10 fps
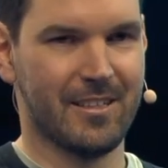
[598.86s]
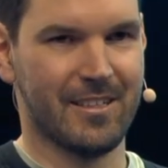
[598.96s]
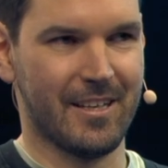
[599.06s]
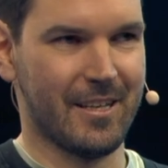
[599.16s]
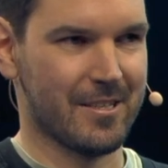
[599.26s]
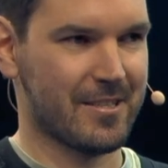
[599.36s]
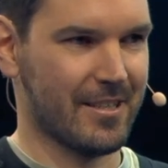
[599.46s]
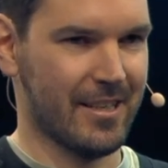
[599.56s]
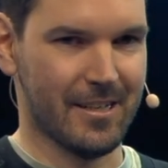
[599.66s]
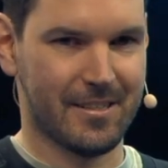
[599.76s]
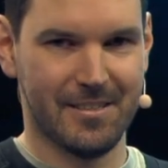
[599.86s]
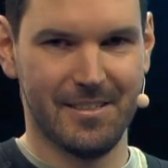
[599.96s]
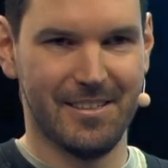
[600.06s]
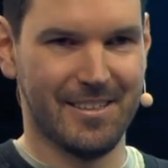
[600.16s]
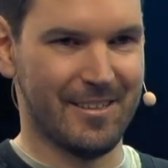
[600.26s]
uh, is that
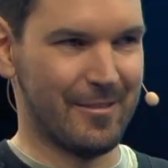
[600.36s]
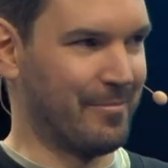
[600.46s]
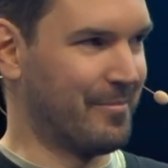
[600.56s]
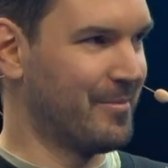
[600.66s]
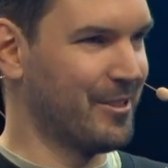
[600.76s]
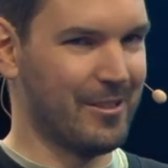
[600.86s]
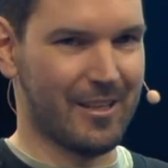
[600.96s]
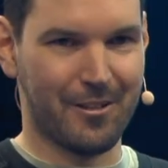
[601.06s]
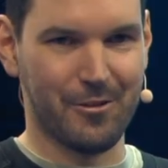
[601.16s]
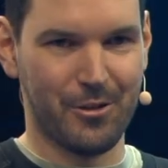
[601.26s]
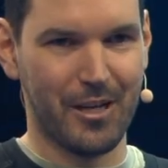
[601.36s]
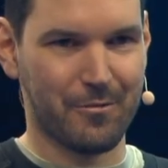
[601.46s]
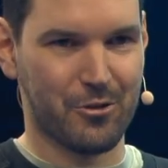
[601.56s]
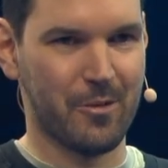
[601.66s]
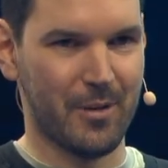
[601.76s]
um, like you don't have
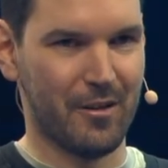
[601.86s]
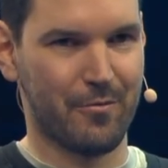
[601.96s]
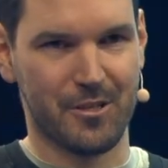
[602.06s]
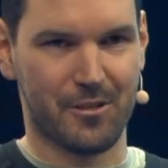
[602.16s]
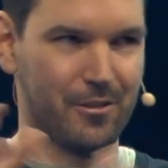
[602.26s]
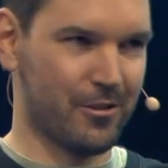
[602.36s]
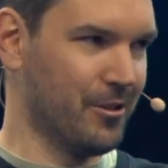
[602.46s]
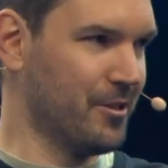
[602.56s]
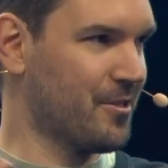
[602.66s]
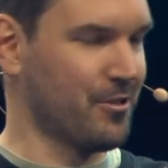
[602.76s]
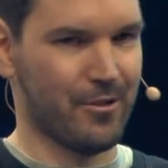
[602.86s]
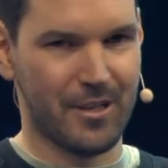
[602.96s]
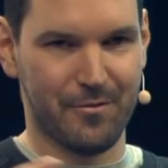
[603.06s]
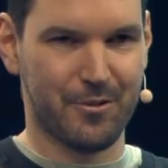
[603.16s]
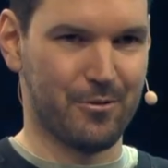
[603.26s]
to ship any physical goods, you don't
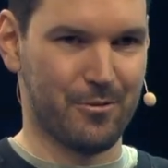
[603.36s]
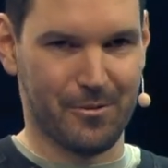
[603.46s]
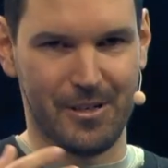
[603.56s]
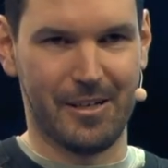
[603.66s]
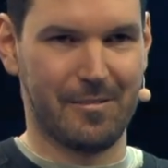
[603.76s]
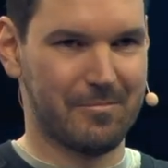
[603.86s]
have to like